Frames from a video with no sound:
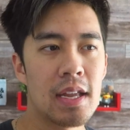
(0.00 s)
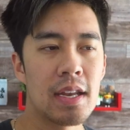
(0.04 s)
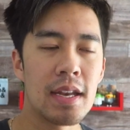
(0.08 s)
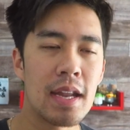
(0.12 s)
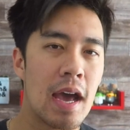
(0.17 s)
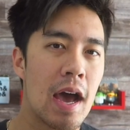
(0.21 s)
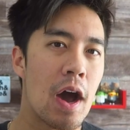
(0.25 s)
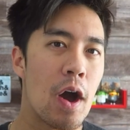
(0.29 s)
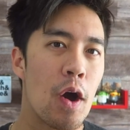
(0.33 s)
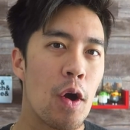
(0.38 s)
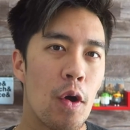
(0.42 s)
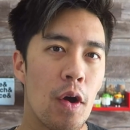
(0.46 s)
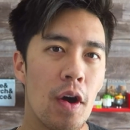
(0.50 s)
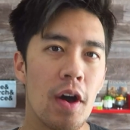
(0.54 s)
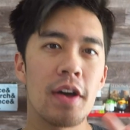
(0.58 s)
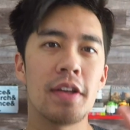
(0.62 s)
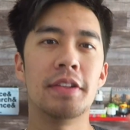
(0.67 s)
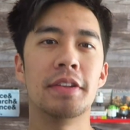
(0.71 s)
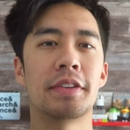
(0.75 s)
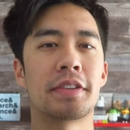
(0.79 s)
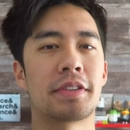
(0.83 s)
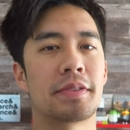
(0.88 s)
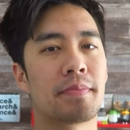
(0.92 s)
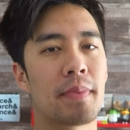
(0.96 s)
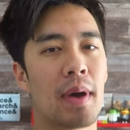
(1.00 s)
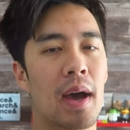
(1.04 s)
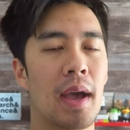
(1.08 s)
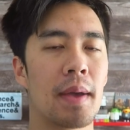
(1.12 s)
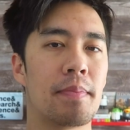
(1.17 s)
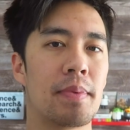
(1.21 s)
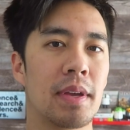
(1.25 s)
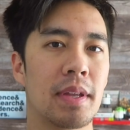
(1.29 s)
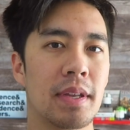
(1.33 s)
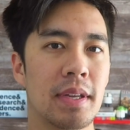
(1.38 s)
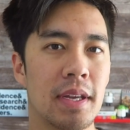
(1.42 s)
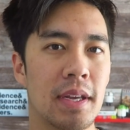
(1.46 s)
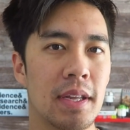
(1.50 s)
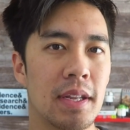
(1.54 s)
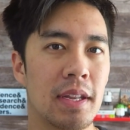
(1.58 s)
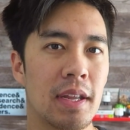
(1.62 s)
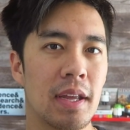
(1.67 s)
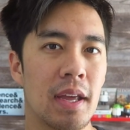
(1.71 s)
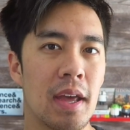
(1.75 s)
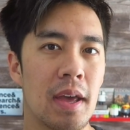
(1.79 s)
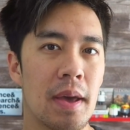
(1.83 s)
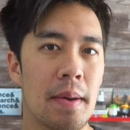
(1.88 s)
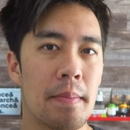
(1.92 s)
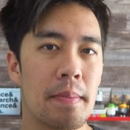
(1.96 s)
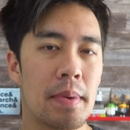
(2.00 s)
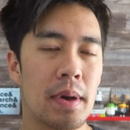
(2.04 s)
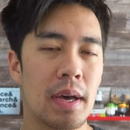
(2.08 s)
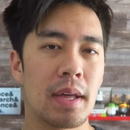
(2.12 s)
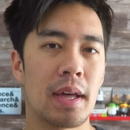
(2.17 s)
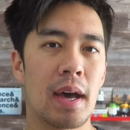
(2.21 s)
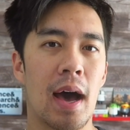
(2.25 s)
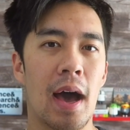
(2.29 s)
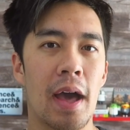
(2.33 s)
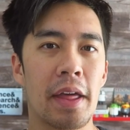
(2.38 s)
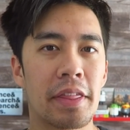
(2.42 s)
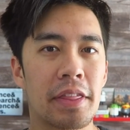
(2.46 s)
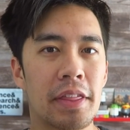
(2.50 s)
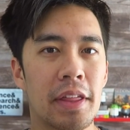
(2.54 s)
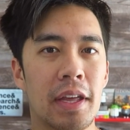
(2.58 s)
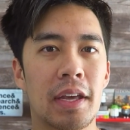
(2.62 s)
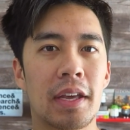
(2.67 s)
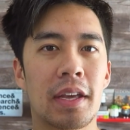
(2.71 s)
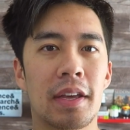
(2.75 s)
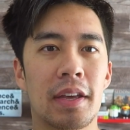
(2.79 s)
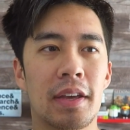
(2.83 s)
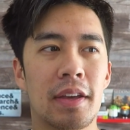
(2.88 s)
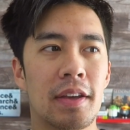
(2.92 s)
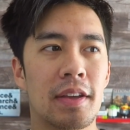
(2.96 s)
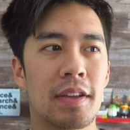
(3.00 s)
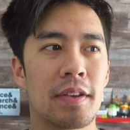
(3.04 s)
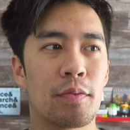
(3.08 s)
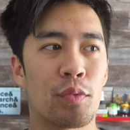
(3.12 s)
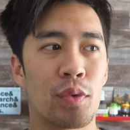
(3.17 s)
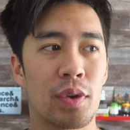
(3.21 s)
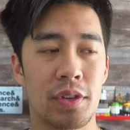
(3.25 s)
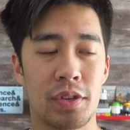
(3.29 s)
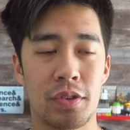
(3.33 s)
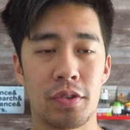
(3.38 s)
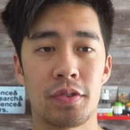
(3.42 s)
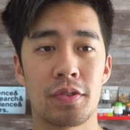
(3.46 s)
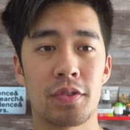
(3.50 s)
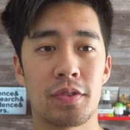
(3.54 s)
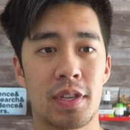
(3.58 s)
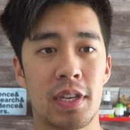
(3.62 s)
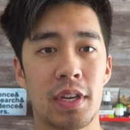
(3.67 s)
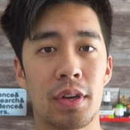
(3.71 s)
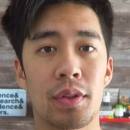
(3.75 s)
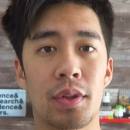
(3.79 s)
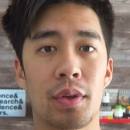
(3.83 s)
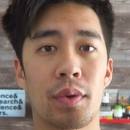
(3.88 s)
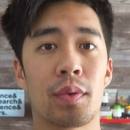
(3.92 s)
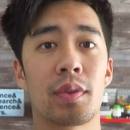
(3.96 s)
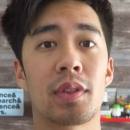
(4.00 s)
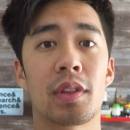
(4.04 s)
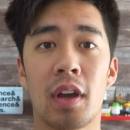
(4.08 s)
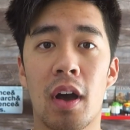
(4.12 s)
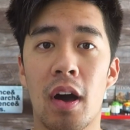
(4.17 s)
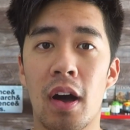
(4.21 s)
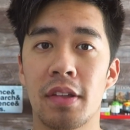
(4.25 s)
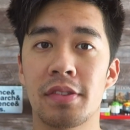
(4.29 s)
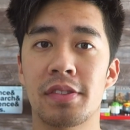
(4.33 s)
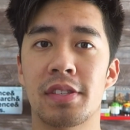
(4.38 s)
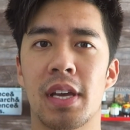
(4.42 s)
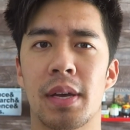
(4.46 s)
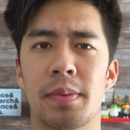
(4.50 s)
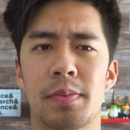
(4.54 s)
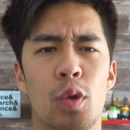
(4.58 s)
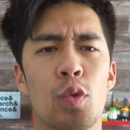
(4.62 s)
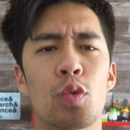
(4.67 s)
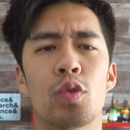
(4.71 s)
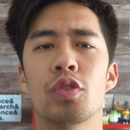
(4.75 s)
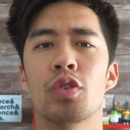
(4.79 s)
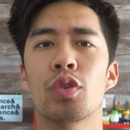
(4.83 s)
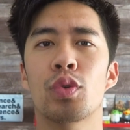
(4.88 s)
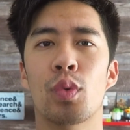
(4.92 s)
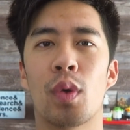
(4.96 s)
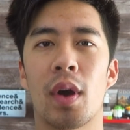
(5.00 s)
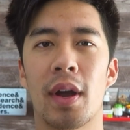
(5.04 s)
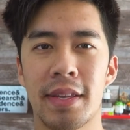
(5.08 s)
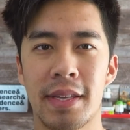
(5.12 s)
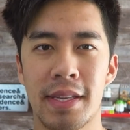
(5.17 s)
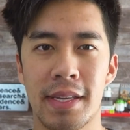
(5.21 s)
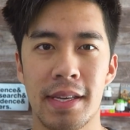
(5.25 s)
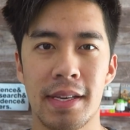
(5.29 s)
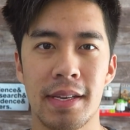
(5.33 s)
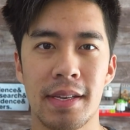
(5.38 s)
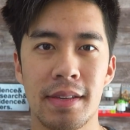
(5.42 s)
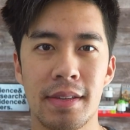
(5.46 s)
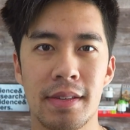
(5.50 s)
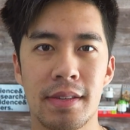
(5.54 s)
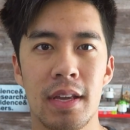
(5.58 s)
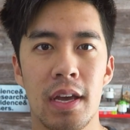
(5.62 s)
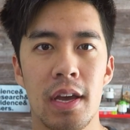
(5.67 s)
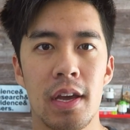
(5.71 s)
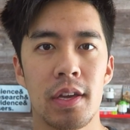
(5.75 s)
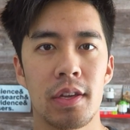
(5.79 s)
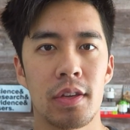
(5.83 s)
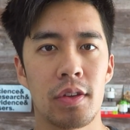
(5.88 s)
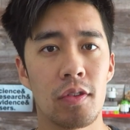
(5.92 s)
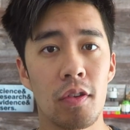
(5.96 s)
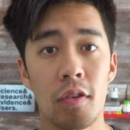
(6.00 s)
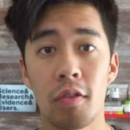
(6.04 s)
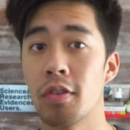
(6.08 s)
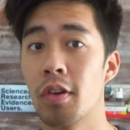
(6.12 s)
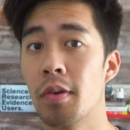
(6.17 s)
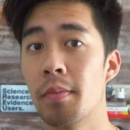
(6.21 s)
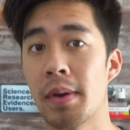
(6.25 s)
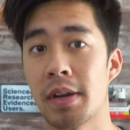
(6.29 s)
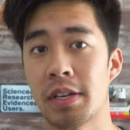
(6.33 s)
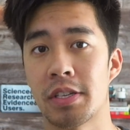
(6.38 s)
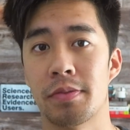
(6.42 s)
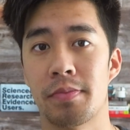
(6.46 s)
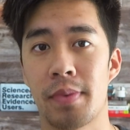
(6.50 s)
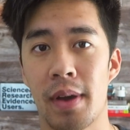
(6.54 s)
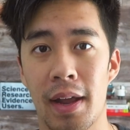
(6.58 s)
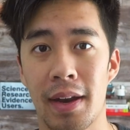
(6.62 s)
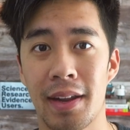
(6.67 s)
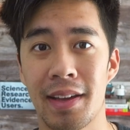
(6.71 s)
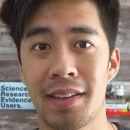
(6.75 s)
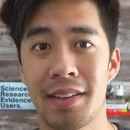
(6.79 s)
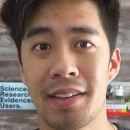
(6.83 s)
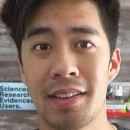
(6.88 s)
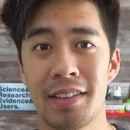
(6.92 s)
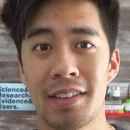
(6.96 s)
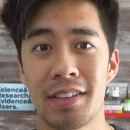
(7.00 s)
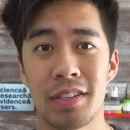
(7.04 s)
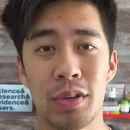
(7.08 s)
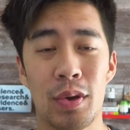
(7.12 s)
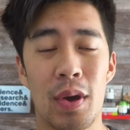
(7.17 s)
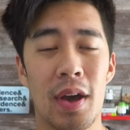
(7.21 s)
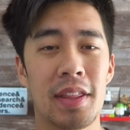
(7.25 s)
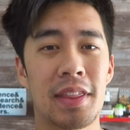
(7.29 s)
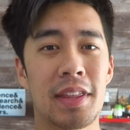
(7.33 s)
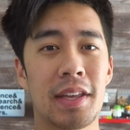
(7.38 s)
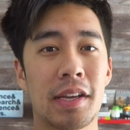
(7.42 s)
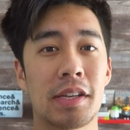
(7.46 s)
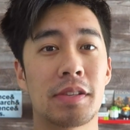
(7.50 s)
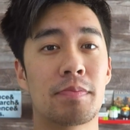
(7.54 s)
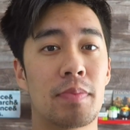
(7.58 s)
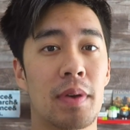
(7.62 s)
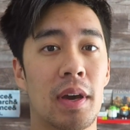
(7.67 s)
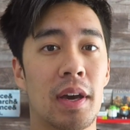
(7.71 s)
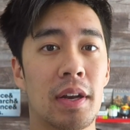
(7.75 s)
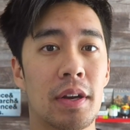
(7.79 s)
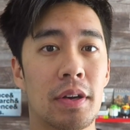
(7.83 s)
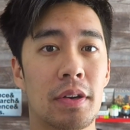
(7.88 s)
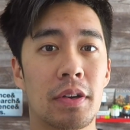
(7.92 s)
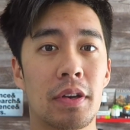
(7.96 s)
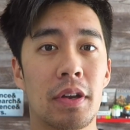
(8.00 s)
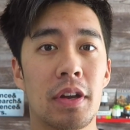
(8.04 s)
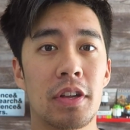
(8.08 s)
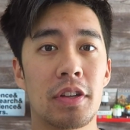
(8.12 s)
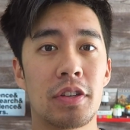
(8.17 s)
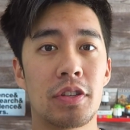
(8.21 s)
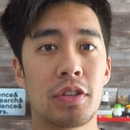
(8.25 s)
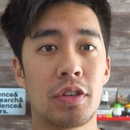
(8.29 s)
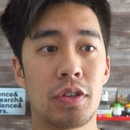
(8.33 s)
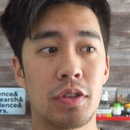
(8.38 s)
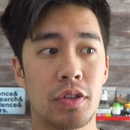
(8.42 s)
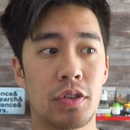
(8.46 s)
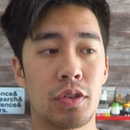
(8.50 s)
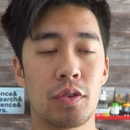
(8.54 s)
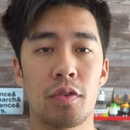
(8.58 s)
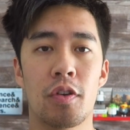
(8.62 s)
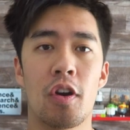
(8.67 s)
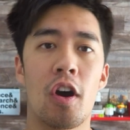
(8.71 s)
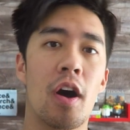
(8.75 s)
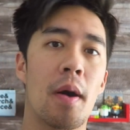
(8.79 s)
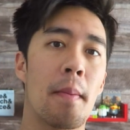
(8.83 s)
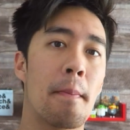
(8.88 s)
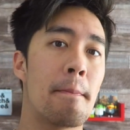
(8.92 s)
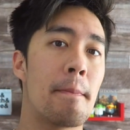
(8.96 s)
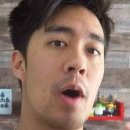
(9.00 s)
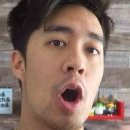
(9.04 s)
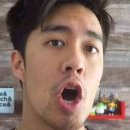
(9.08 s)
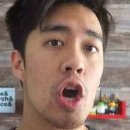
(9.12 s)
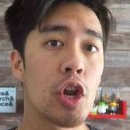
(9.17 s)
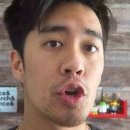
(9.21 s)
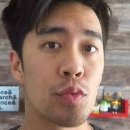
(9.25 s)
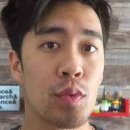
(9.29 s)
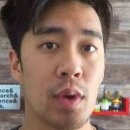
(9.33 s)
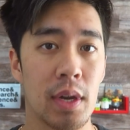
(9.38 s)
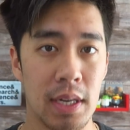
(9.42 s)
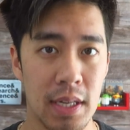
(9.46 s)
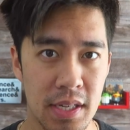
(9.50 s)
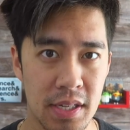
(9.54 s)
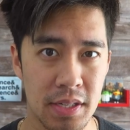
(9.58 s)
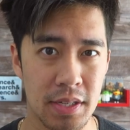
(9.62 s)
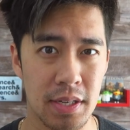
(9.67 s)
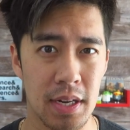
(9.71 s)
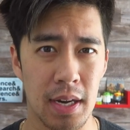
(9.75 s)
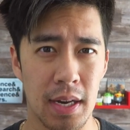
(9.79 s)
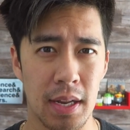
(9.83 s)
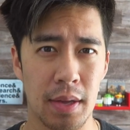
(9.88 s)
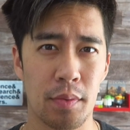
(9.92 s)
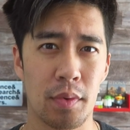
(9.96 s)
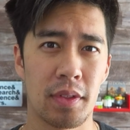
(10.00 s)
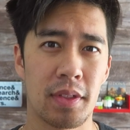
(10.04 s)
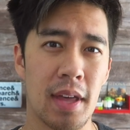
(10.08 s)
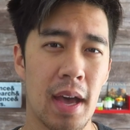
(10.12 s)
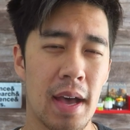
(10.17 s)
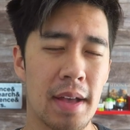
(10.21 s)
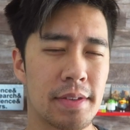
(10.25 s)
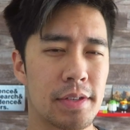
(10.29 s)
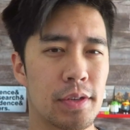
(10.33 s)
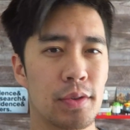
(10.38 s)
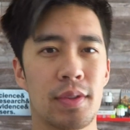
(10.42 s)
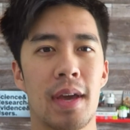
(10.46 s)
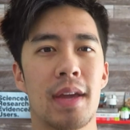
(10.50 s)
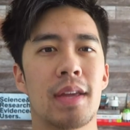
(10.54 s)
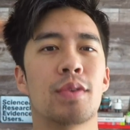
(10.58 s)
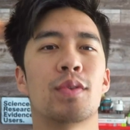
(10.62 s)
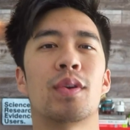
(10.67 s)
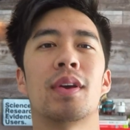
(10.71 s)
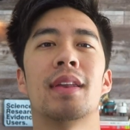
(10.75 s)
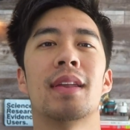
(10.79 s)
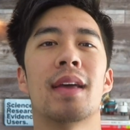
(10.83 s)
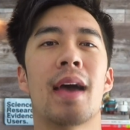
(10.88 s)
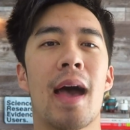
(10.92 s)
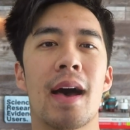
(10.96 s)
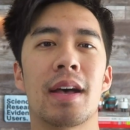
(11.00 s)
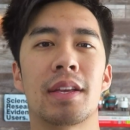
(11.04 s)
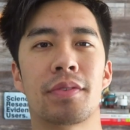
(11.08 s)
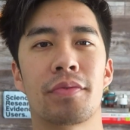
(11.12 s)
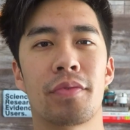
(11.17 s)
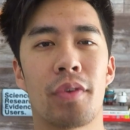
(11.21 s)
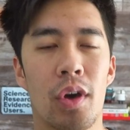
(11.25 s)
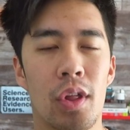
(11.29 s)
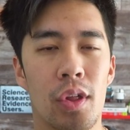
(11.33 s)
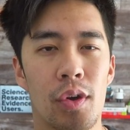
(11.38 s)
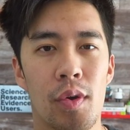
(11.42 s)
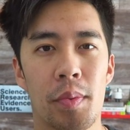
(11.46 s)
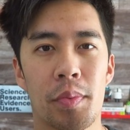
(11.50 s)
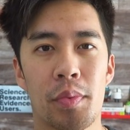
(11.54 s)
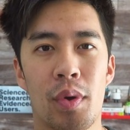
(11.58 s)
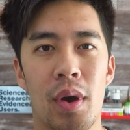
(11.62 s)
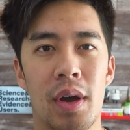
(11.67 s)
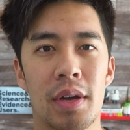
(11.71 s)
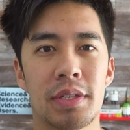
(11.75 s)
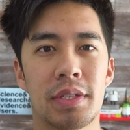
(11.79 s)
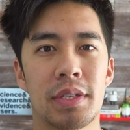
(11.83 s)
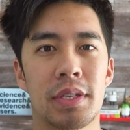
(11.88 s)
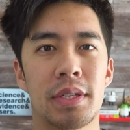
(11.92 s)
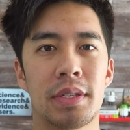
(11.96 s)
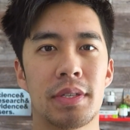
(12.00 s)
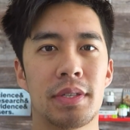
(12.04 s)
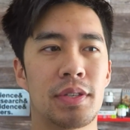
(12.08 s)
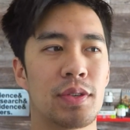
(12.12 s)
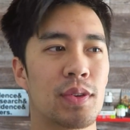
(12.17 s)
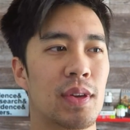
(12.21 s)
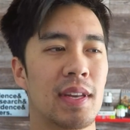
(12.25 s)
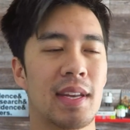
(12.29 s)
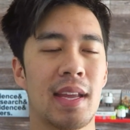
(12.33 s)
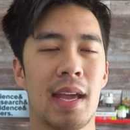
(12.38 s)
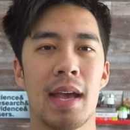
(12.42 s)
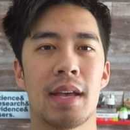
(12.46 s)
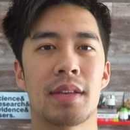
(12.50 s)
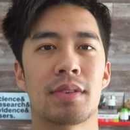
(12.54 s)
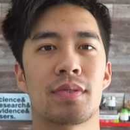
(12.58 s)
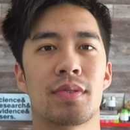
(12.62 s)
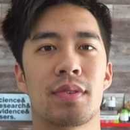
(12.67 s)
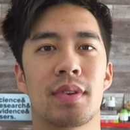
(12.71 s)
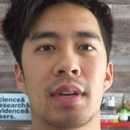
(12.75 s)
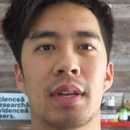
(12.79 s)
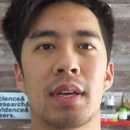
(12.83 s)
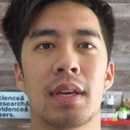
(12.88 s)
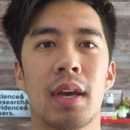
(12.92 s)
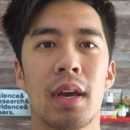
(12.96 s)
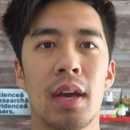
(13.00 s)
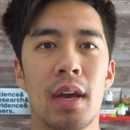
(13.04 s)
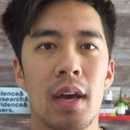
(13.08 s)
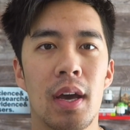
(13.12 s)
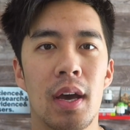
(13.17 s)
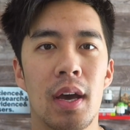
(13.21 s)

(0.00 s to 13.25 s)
Now, this is my opinion, but I think when you're dealing with concepts or new ideas, you don't know much about it. So I think it's better to do a moderated study with that so that you can ask follow-up questions, you can answer any